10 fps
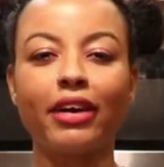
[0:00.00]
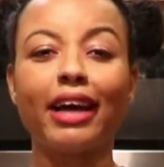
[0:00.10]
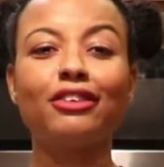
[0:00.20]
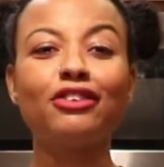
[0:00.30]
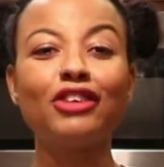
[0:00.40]

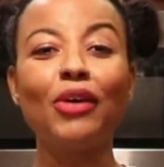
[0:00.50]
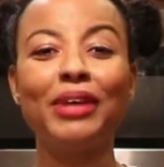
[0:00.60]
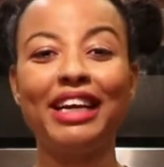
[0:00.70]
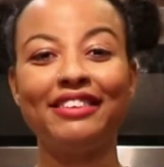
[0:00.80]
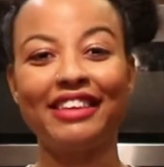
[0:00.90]
is
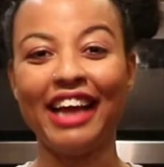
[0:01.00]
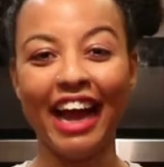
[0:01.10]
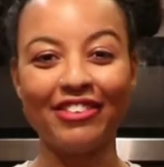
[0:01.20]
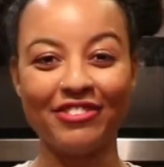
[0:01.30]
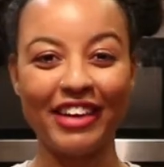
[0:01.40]
so easy
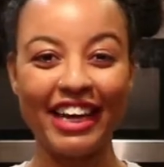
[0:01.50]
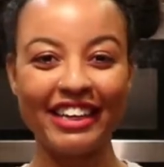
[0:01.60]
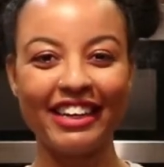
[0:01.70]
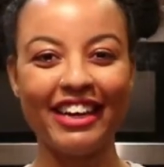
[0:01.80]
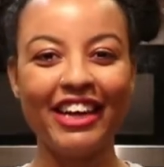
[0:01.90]
and
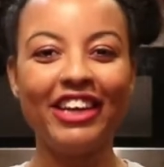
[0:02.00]
fun.